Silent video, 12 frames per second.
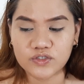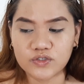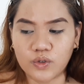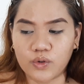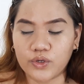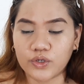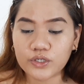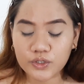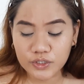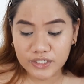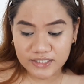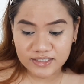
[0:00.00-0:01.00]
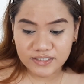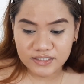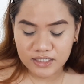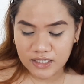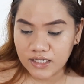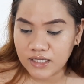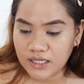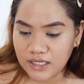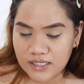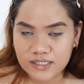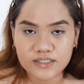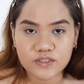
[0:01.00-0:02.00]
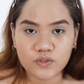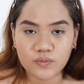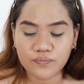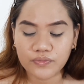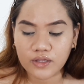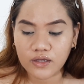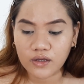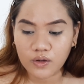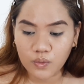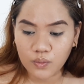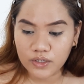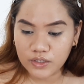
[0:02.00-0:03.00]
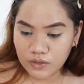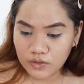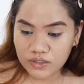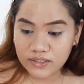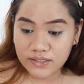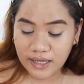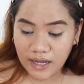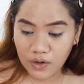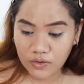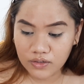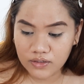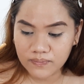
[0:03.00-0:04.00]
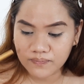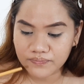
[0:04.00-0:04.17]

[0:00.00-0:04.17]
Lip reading: So your crease is when you look down